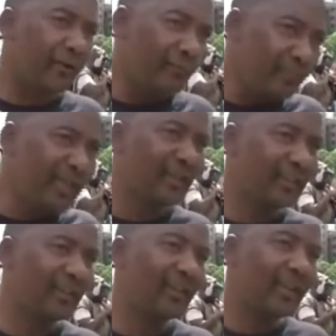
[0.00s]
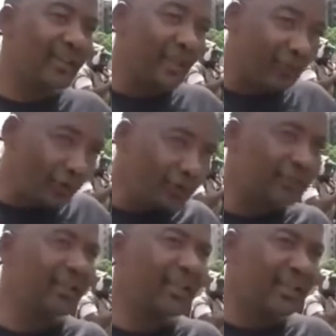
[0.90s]
For me, the
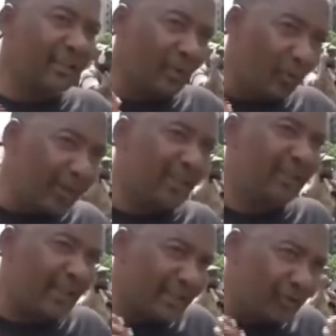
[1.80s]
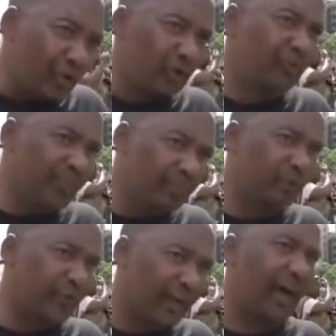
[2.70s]
solution is that the working class has got to be
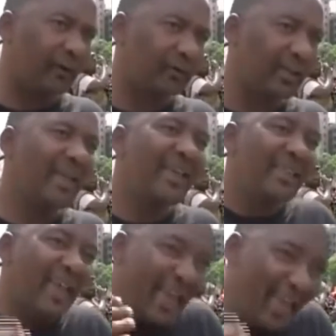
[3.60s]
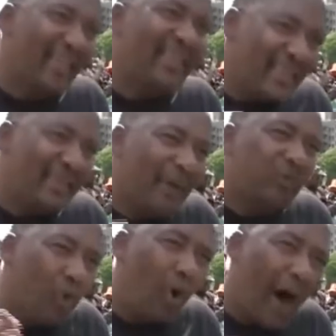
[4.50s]
able to figure out. The ANC
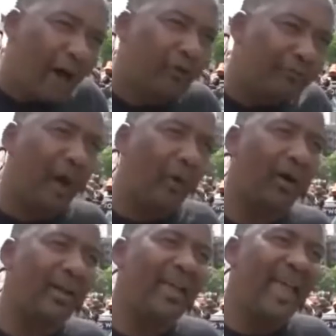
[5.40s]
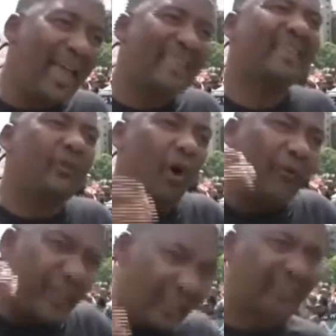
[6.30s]
must go out of power. Essence
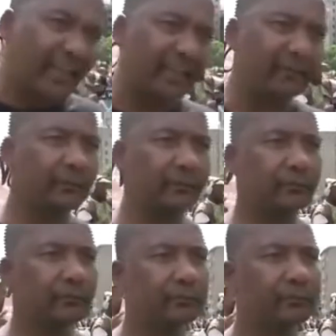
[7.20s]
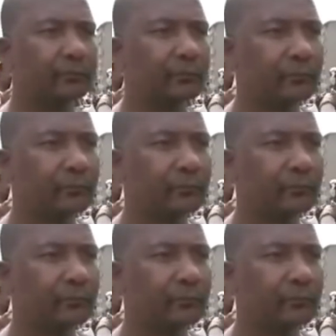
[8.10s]
of yesterday.